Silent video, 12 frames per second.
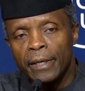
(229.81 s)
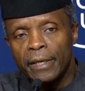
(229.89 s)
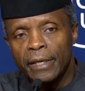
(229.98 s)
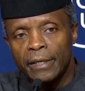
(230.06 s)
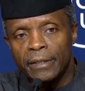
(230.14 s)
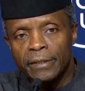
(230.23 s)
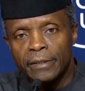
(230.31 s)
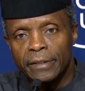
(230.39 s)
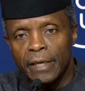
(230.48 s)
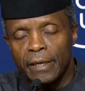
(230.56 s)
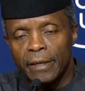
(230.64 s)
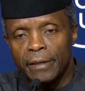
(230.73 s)
is
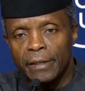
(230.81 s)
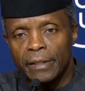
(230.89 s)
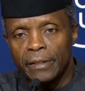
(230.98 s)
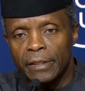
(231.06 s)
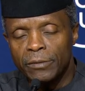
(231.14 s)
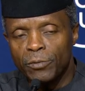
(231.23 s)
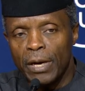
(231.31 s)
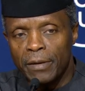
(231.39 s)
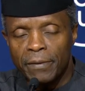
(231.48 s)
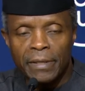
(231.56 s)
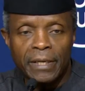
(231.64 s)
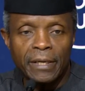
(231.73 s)
uh, is quite
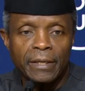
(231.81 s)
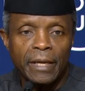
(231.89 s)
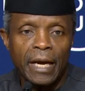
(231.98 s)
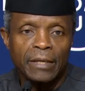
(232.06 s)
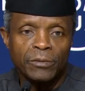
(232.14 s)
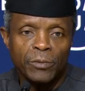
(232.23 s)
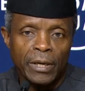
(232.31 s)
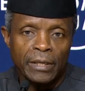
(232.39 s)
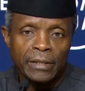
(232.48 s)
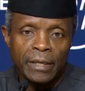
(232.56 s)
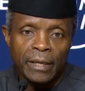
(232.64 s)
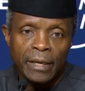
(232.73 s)
critical, as
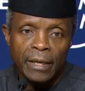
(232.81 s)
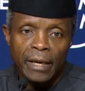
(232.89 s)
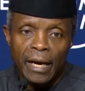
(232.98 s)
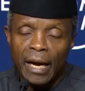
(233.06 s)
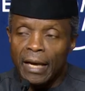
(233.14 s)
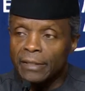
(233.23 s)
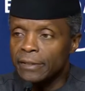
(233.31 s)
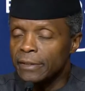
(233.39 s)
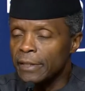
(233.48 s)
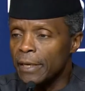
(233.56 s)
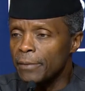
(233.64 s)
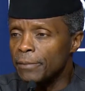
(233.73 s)
well
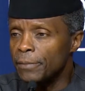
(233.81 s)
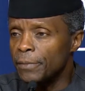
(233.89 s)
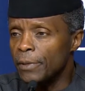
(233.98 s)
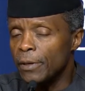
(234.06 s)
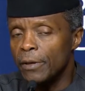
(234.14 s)
as um,